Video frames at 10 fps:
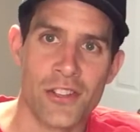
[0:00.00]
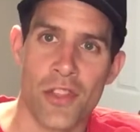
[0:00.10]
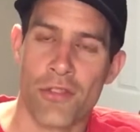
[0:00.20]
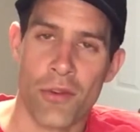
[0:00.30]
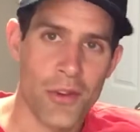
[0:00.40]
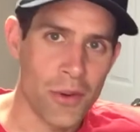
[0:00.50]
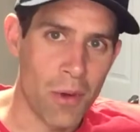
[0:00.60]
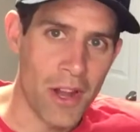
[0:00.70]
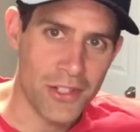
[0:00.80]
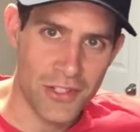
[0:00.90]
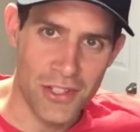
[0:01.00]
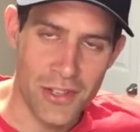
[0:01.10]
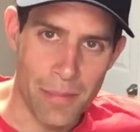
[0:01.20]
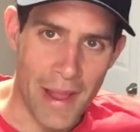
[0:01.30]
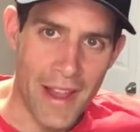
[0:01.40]
Throw your watch in
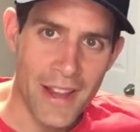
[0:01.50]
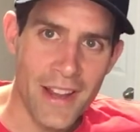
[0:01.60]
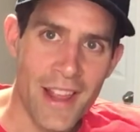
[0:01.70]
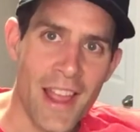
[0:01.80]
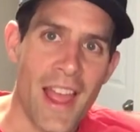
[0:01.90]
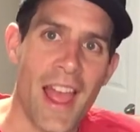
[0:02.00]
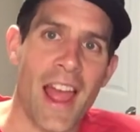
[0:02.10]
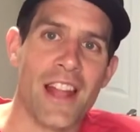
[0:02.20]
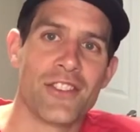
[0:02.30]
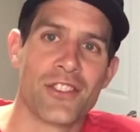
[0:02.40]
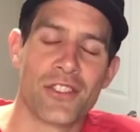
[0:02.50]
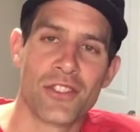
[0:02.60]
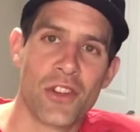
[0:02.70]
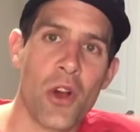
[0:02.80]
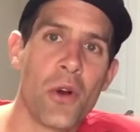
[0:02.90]
your bag and
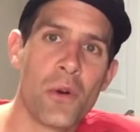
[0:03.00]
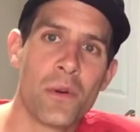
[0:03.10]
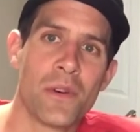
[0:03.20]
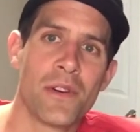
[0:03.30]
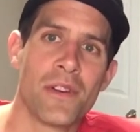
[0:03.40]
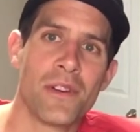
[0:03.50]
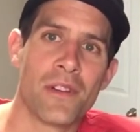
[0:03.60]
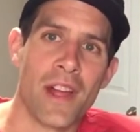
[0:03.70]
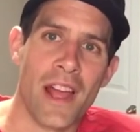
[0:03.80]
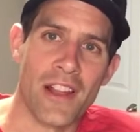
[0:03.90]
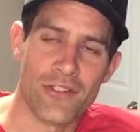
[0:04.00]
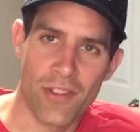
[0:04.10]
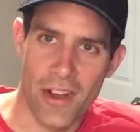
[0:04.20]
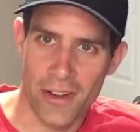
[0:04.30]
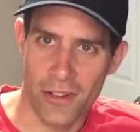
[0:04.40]
just go and
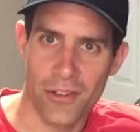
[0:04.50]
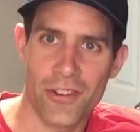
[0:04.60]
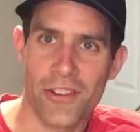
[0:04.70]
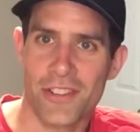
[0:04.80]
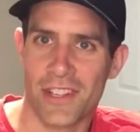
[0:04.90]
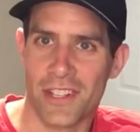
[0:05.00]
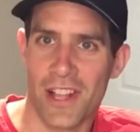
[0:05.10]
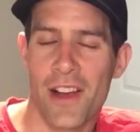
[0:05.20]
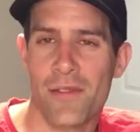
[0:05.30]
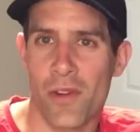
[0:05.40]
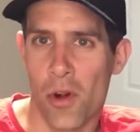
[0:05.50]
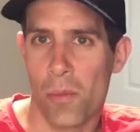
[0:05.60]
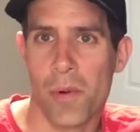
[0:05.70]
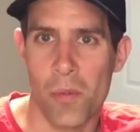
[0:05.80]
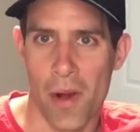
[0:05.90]
try and learn to love
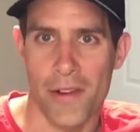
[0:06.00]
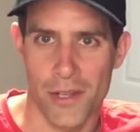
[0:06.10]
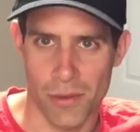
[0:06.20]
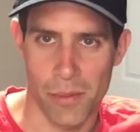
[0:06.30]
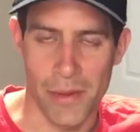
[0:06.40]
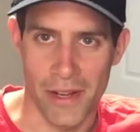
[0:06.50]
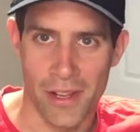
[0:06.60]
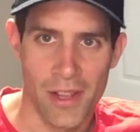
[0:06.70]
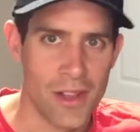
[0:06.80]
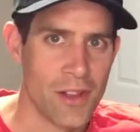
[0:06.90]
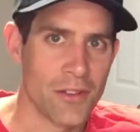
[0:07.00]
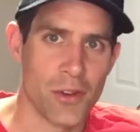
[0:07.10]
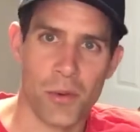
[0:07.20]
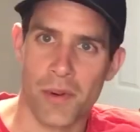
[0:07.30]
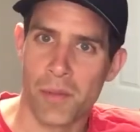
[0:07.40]
open water swimming.
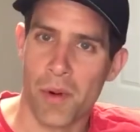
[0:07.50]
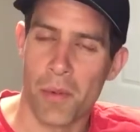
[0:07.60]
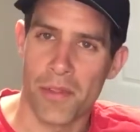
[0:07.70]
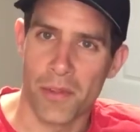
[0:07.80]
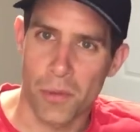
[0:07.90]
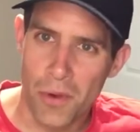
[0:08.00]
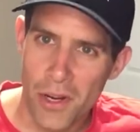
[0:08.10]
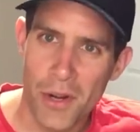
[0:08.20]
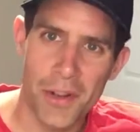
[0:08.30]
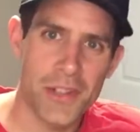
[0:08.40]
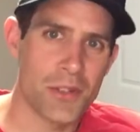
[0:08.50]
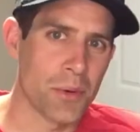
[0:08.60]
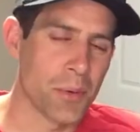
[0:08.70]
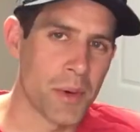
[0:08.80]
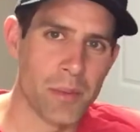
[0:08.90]
Don't worry about what the workout is.
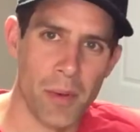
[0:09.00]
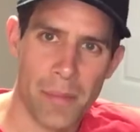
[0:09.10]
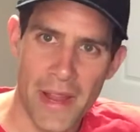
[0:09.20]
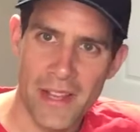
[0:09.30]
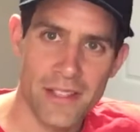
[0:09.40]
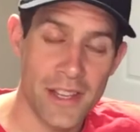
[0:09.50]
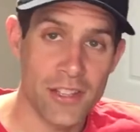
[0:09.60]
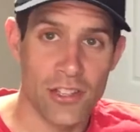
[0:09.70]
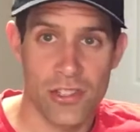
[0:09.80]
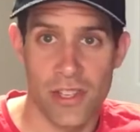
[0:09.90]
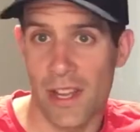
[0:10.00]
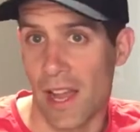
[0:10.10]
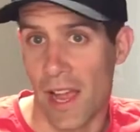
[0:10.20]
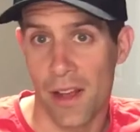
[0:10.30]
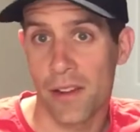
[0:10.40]
Don't worry about pacing. Just
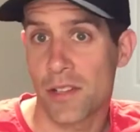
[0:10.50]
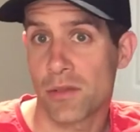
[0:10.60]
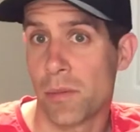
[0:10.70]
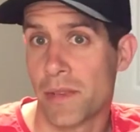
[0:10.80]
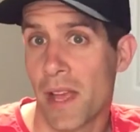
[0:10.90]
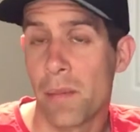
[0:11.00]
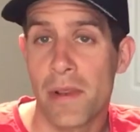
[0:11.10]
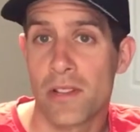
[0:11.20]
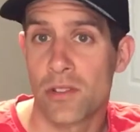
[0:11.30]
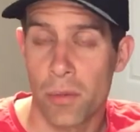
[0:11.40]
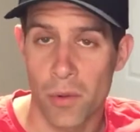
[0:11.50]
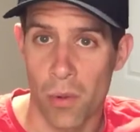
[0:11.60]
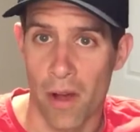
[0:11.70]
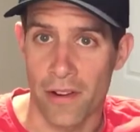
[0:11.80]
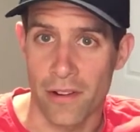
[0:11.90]
say, I'm going to swim 10 minutes open
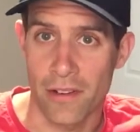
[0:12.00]
water.